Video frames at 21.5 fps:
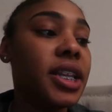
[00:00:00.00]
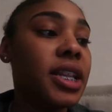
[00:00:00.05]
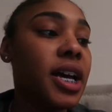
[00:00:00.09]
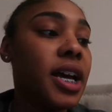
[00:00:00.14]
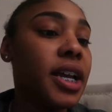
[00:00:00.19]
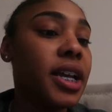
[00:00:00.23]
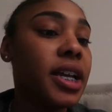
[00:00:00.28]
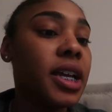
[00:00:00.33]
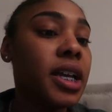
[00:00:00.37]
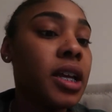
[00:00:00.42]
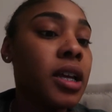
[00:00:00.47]

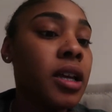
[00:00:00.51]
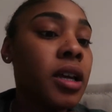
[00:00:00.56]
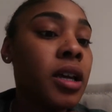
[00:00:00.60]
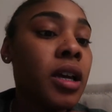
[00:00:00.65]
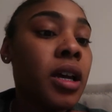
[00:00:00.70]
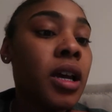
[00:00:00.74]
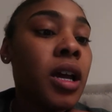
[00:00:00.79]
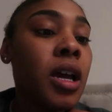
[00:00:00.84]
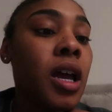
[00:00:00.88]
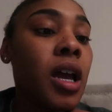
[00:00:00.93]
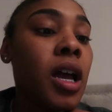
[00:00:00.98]
Like,
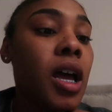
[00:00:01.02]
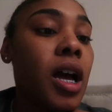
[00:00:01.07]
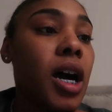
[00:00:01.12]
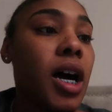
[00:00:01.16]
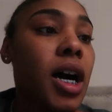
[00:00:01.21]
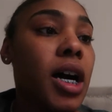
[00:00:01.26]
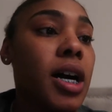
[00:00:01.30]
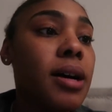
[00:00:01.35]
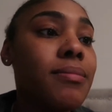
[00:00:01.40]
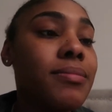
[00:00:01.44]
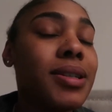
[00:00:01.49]

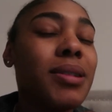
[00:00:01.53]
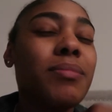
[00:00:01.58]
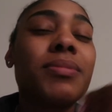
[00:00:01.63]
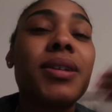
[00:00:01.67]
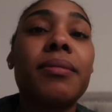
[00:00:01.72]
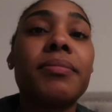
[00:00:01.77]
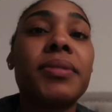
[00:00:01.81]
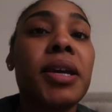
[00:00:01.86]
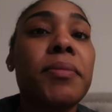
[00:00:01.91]
Sometimes